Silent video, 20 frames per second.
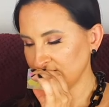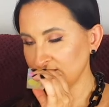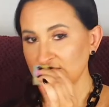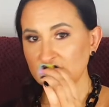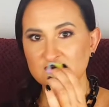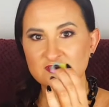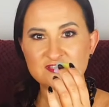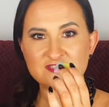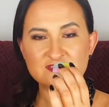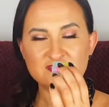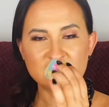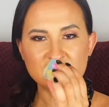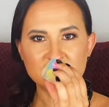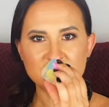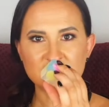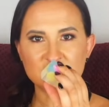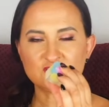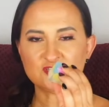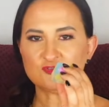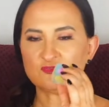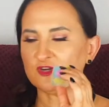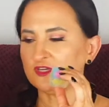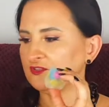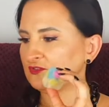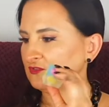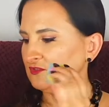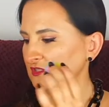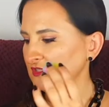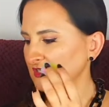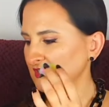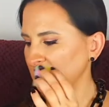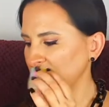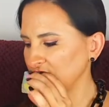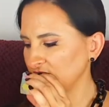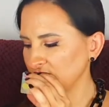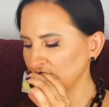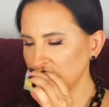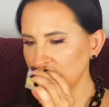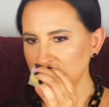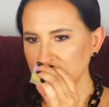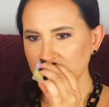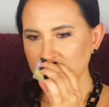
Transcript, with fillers: The scent is actually quite unique. I don't know.